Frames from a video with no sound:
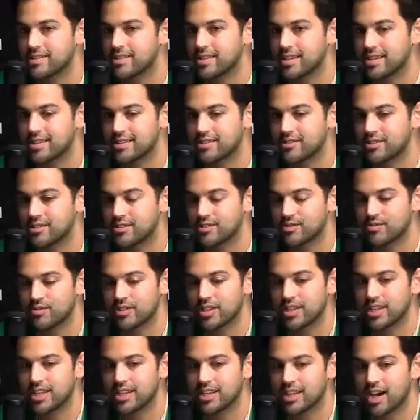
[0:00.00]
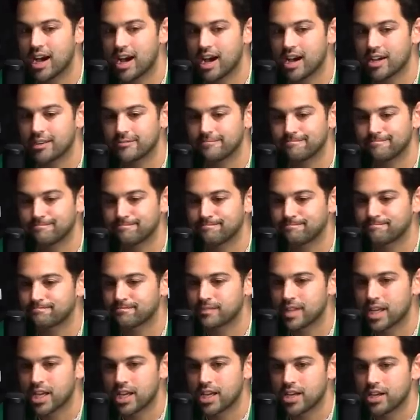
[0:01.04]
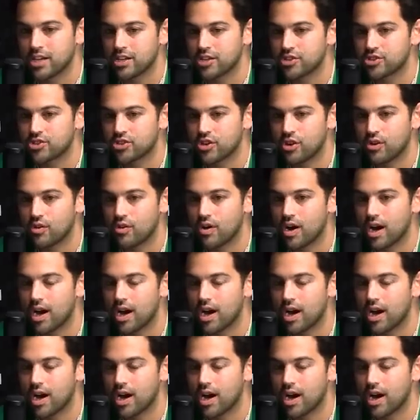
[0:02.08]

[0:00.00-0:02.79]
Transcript: it's it's really man, not. Man, it's so healthy. So,